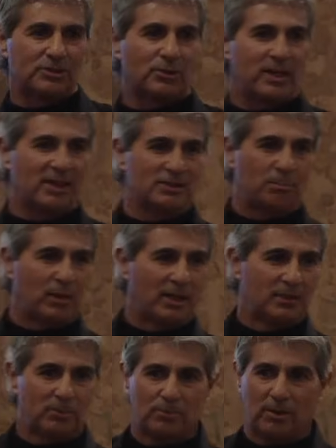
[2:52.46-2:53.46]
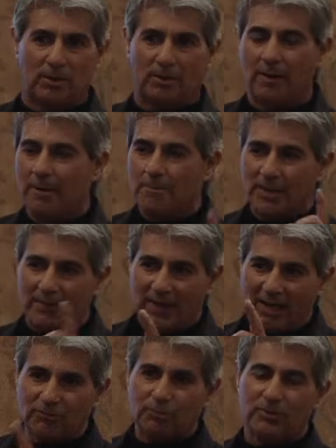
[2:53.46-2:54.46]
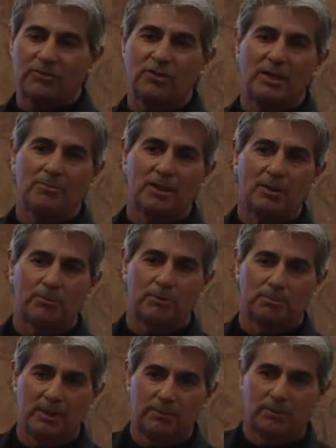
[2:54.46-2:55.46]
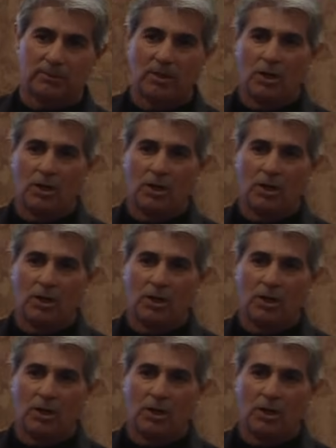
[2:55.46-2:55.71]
so he has a playable ball. And that's what the same thing with people